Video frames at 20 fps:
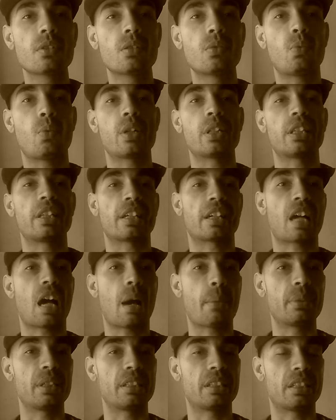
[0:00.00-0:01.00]
one of the
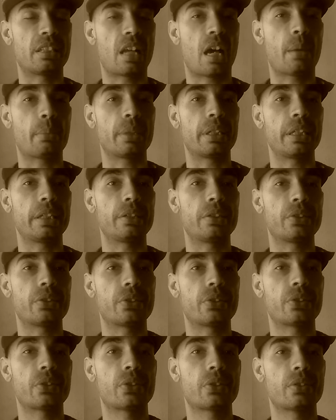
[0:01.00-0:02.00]
common
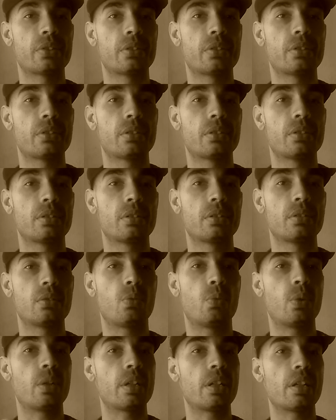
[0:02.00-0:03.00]
denominators,
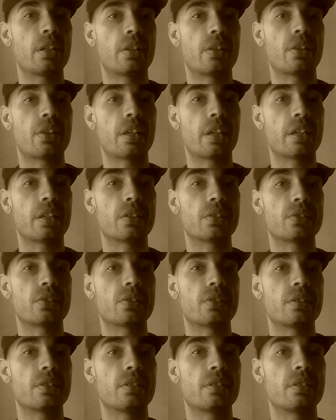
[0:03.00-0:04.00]
one of the things
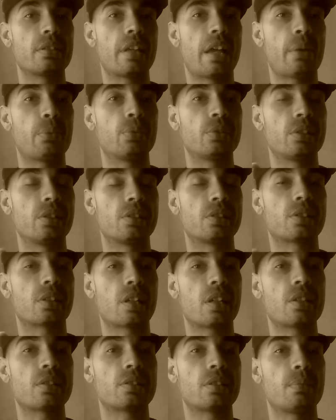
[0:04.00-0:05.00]
that was
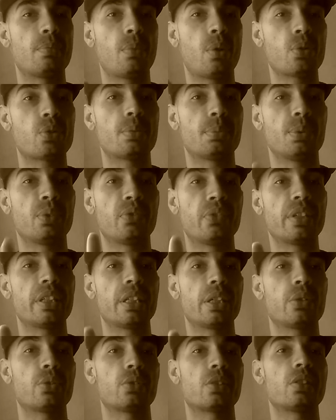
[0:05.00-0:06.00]
discussed in multiple
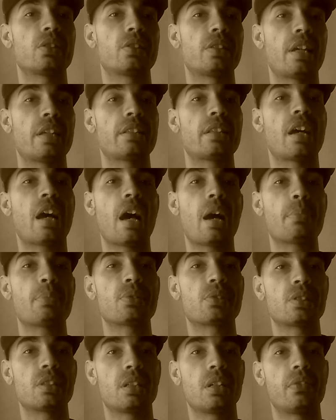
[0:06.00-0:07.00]
videos is that the
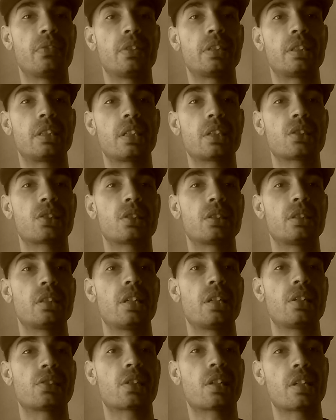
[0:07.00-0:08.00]
opposite of addiction
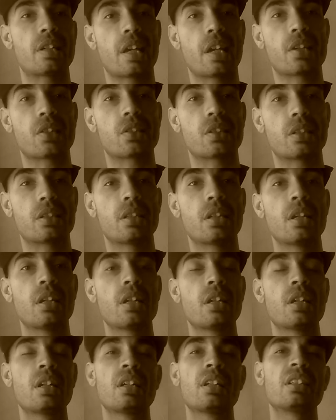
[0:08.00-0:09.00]
is connection.
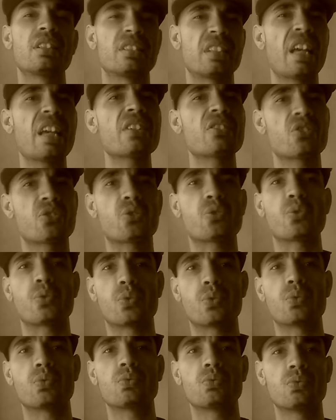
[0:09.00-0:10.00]
That's
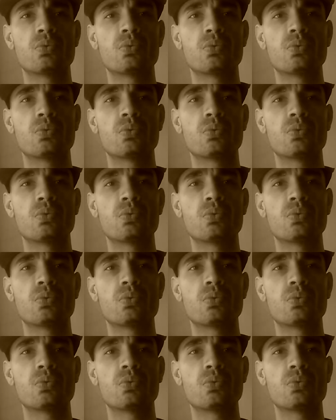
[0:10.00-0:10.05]
true,